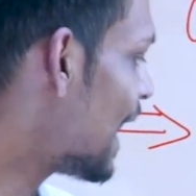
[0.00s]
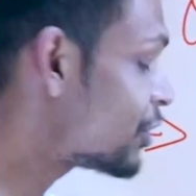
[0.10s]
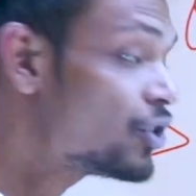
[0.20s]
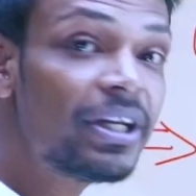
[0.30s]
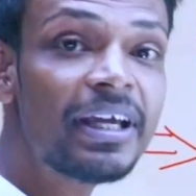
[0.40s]

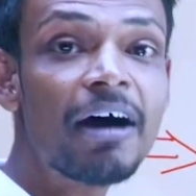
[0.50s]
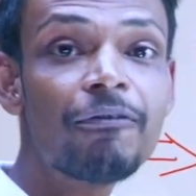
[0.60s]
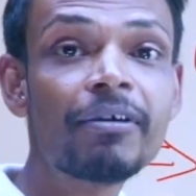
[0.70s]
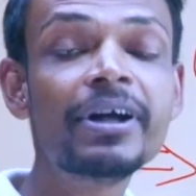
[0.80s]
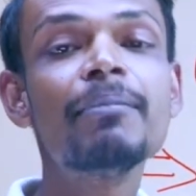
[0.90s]
actually a
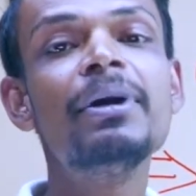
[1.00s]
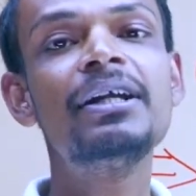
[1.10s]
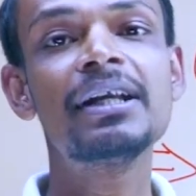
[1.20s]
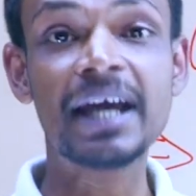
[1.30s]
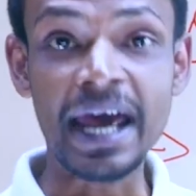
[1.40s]

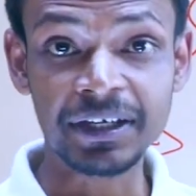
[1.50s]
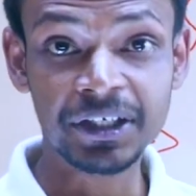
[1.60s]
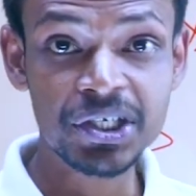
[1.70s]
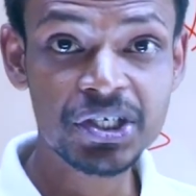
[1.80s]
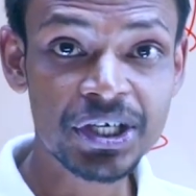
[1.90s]
fundamental
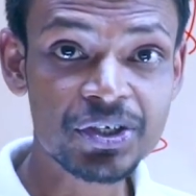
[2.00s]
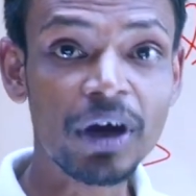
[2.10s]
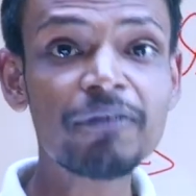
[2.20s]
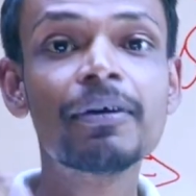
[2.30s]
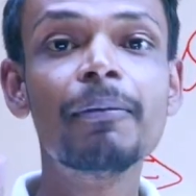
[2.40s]
characteristics
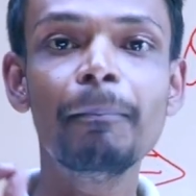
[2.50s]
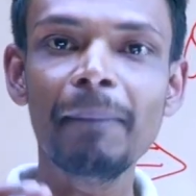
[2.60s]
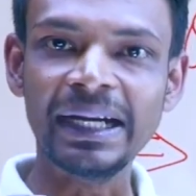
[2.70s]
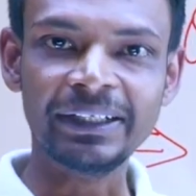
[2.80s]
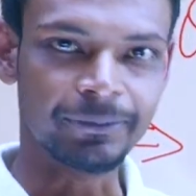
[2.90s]
of
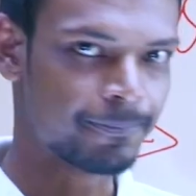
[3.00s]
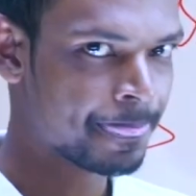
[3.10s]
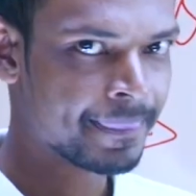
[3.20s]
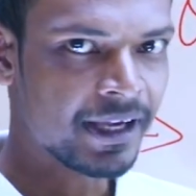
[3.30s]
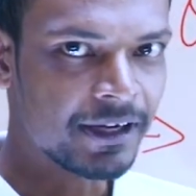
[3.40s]
matter.
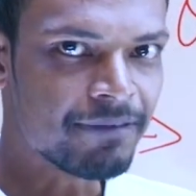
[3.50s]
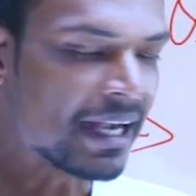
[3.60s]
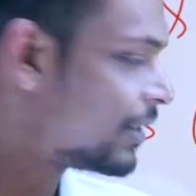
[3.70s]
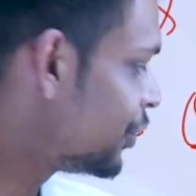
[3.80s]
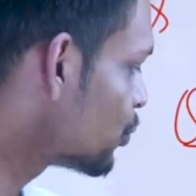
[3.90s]
In
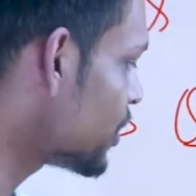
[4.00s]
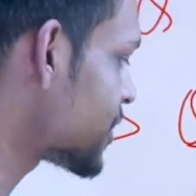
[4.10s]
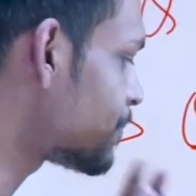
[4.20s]
fact, using a